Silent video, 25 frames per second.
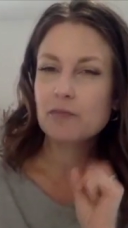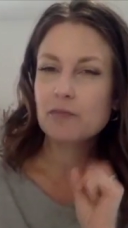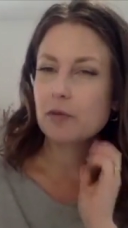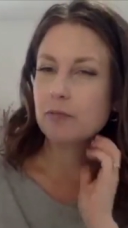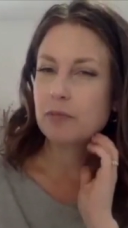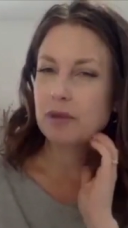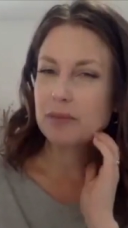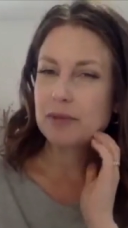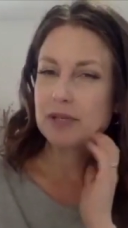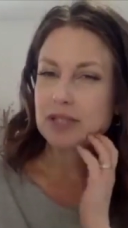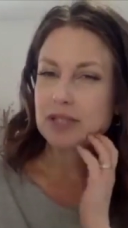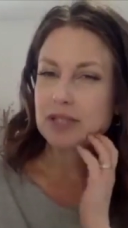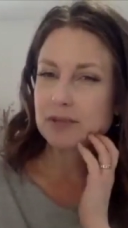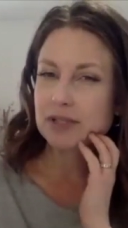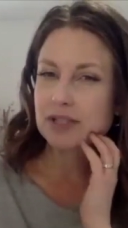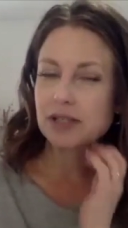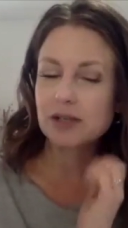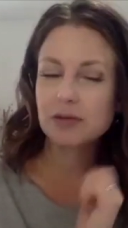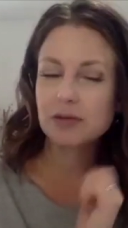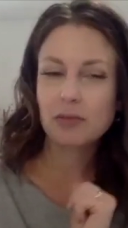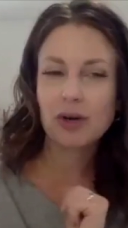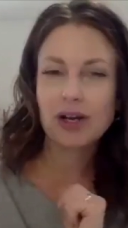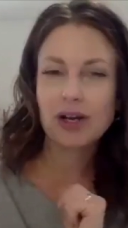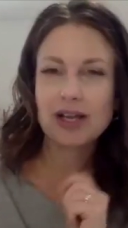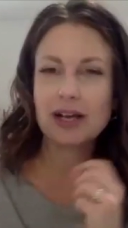maybe some
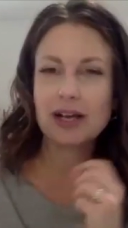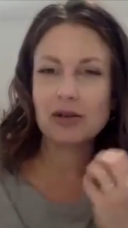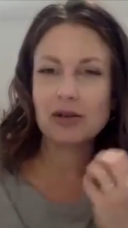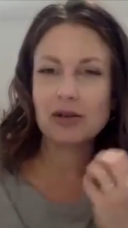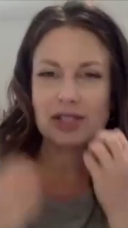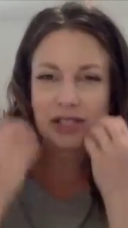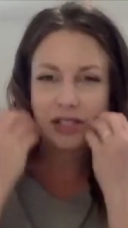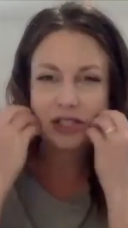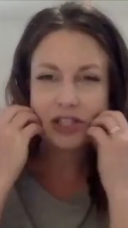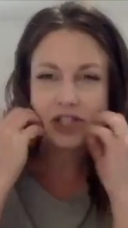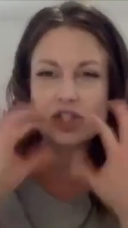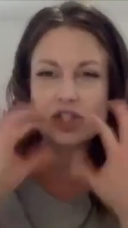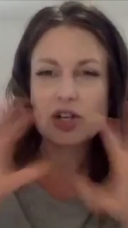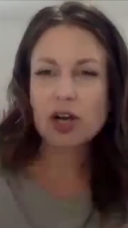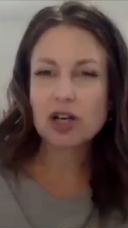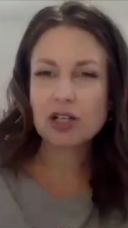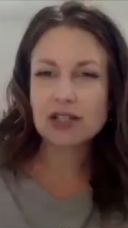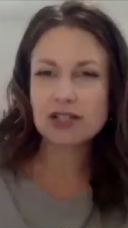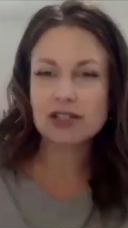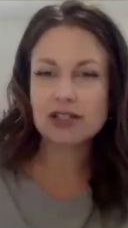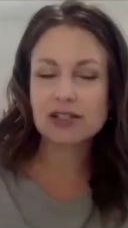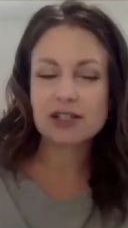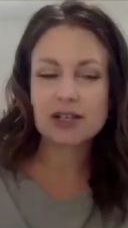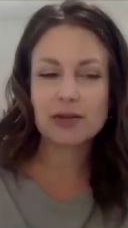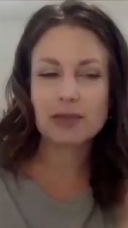skin breakouts,
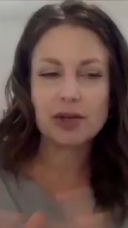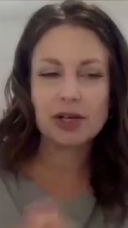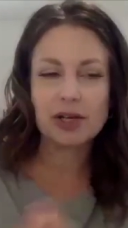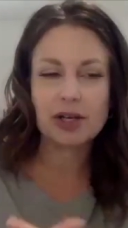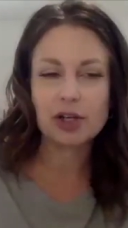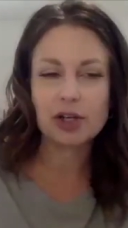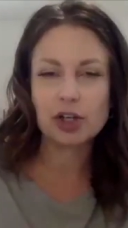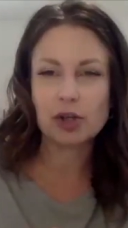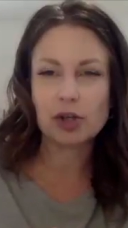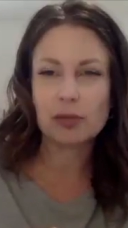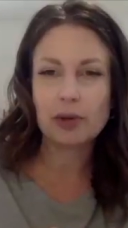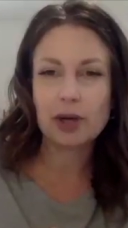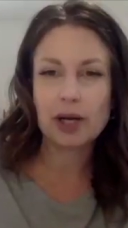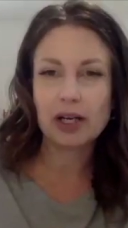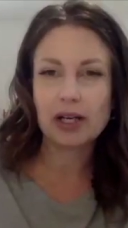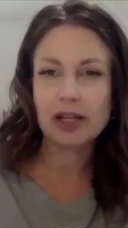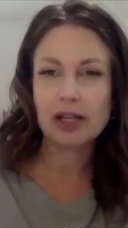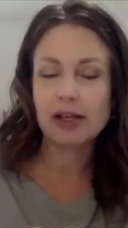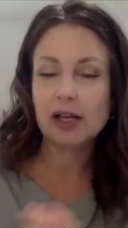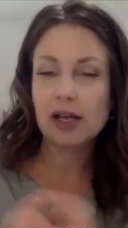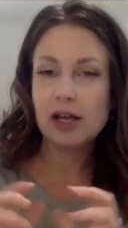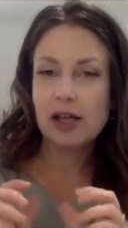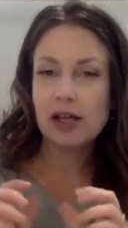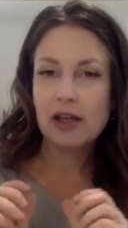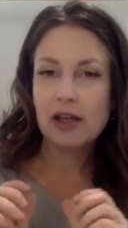toxins coming out of your body,
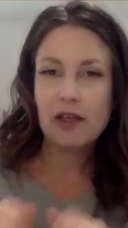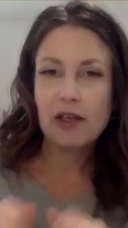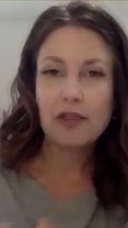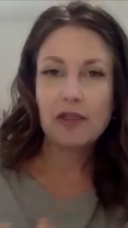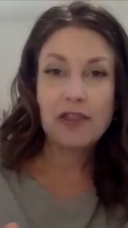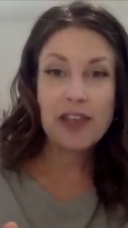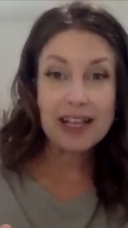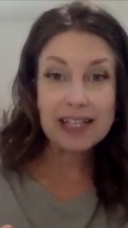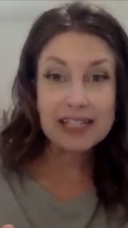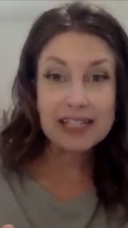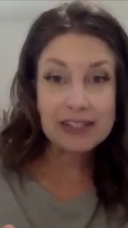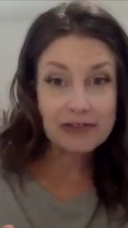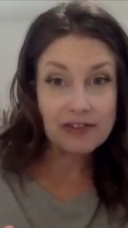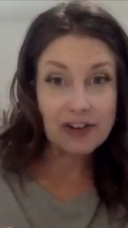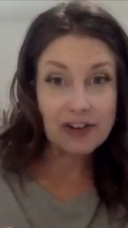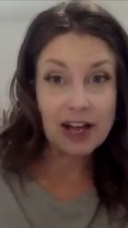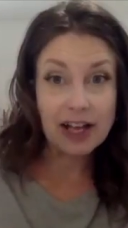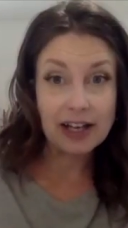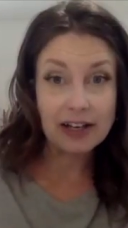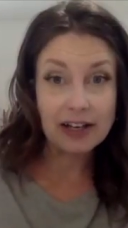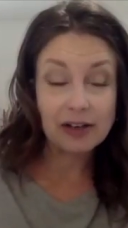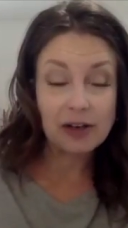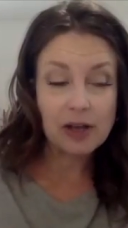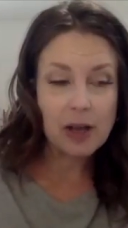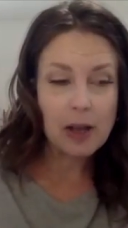that's
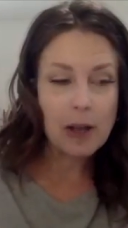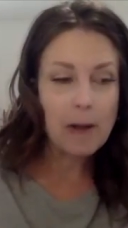fine.